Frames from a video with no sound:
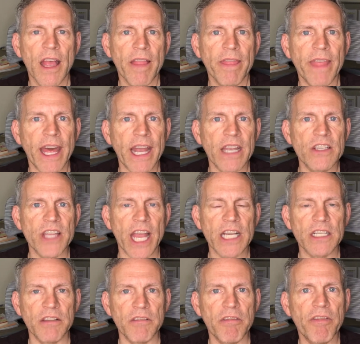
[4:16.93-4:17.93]
that is
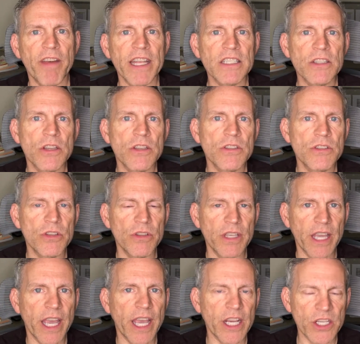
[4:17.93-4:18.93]
actually vented to
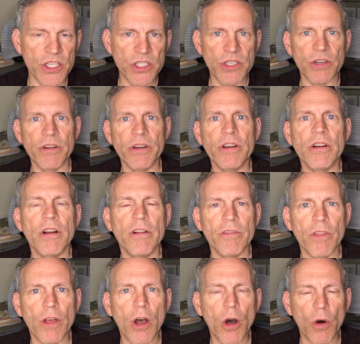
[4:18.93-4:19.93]
the exterior of
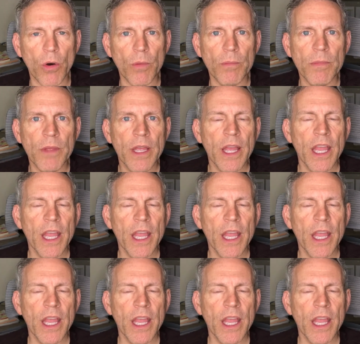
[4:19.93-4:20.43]
the home.